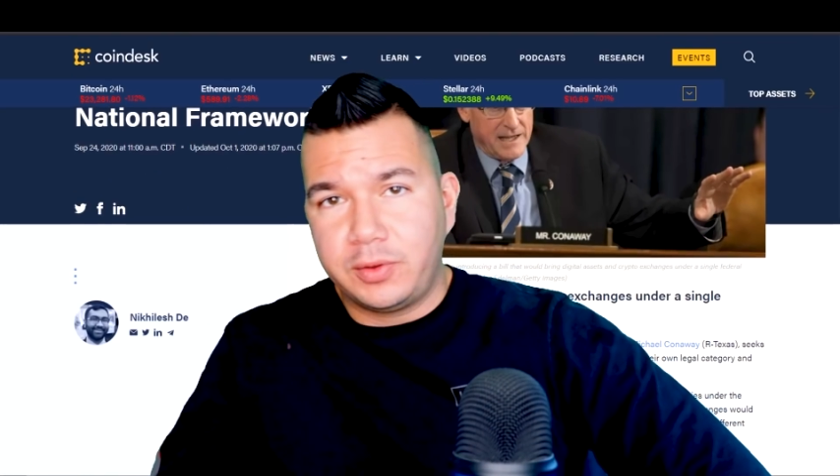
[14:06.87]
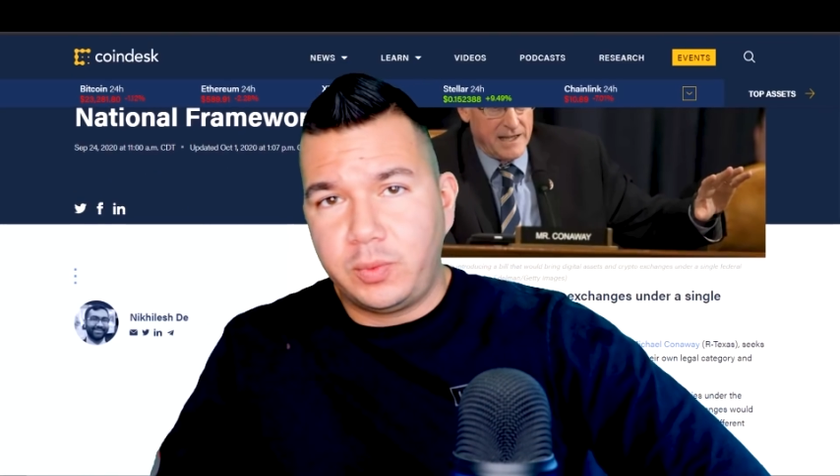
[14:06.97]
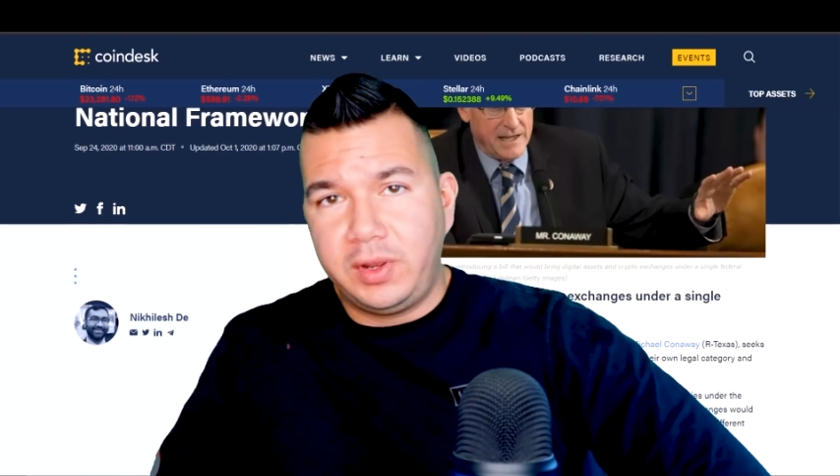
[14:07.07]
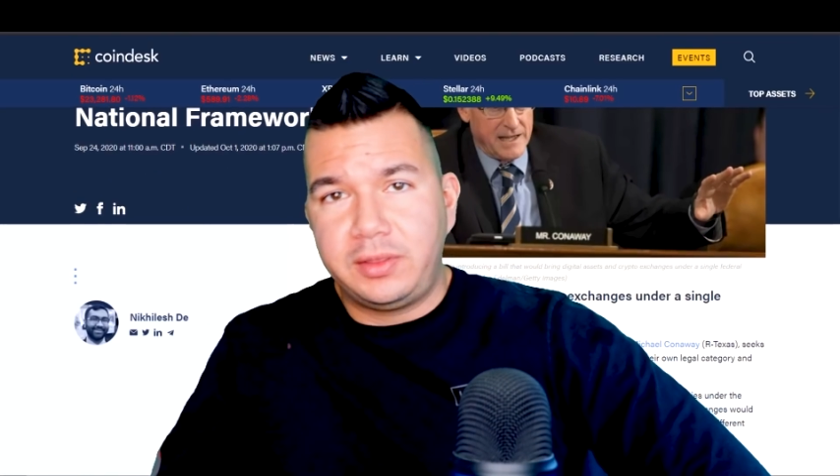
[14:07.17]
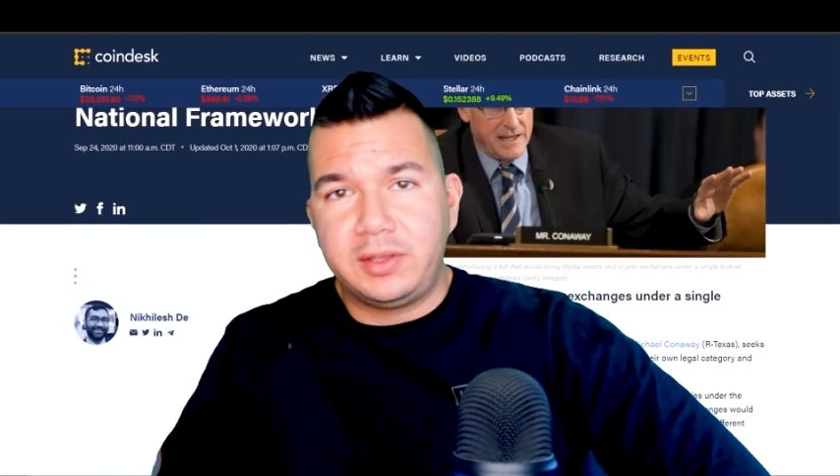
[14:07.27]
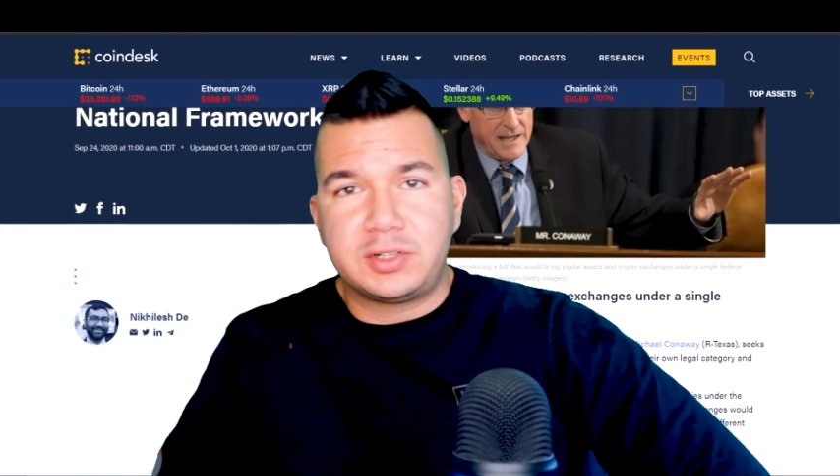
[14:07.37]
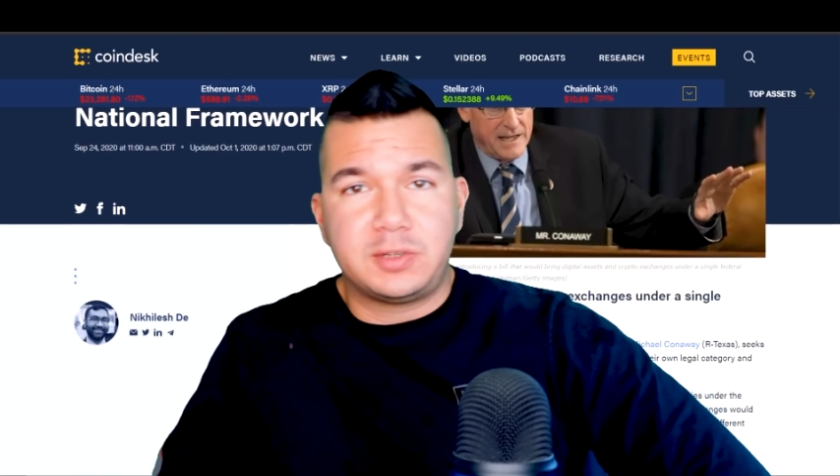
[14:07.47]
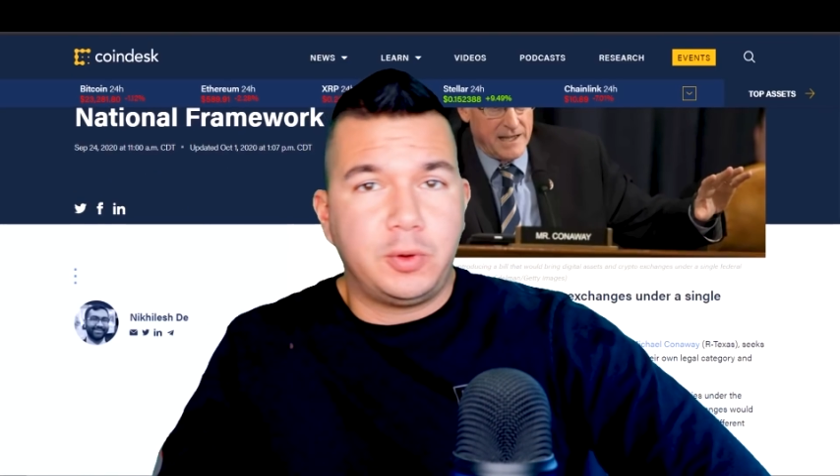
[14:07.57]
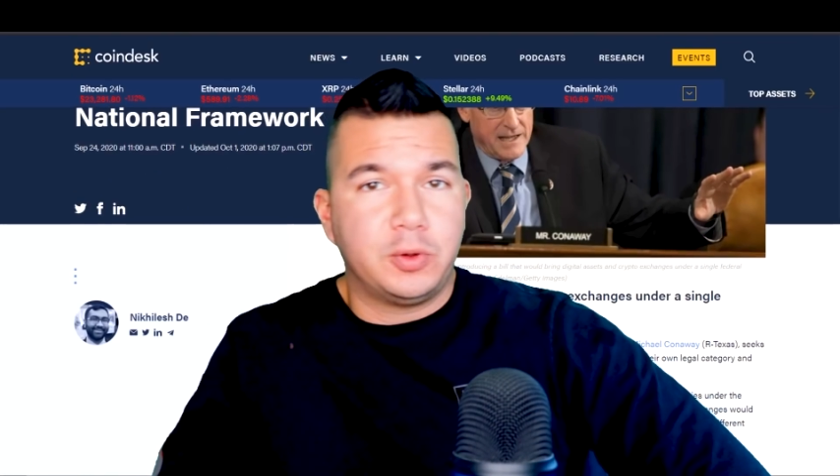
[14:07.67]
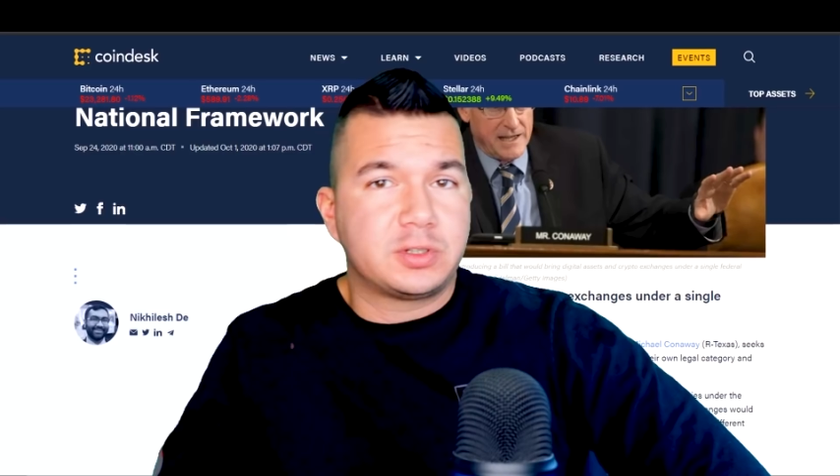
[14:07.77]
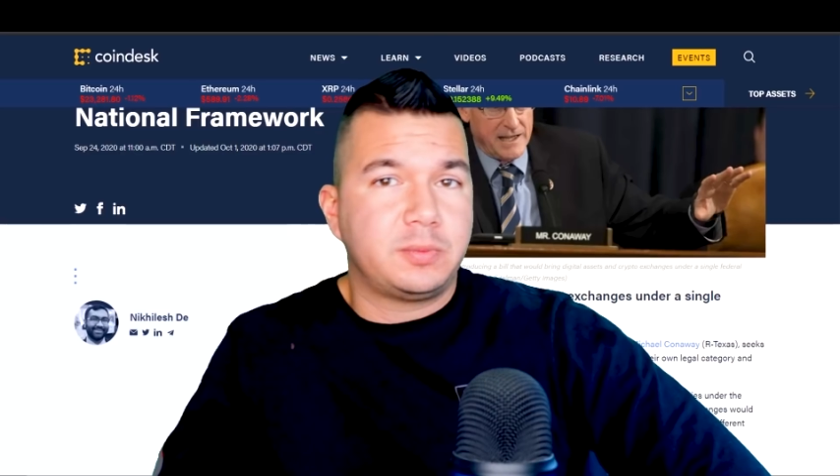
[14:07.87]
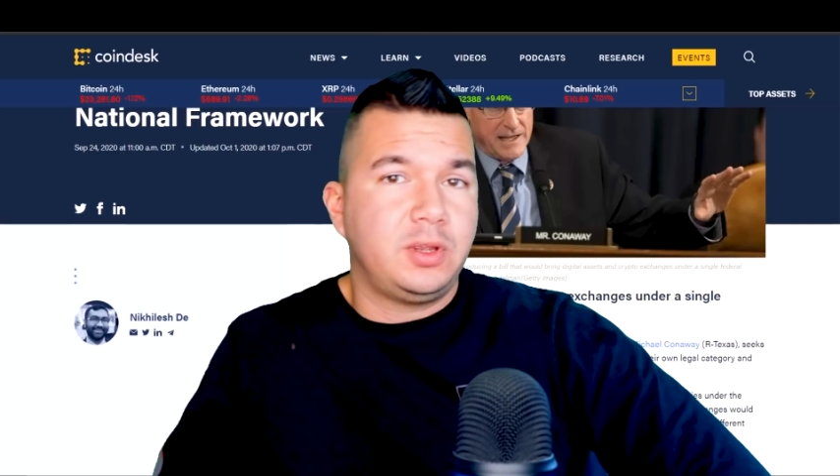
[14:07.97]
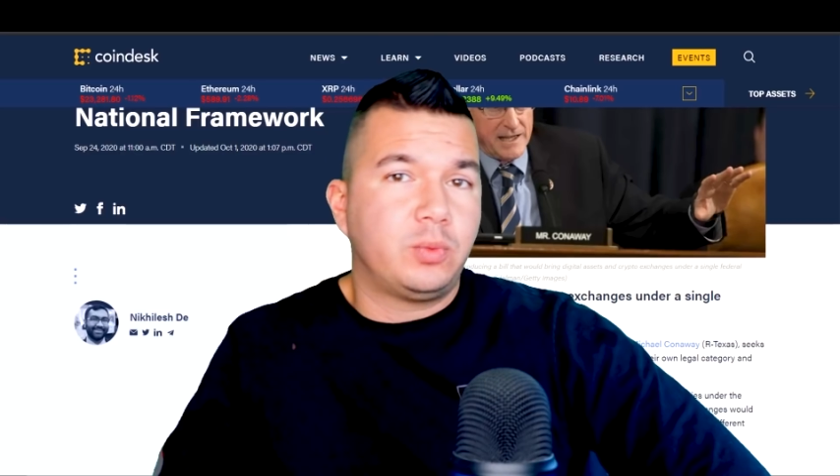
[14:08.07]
the way things are supposed to be,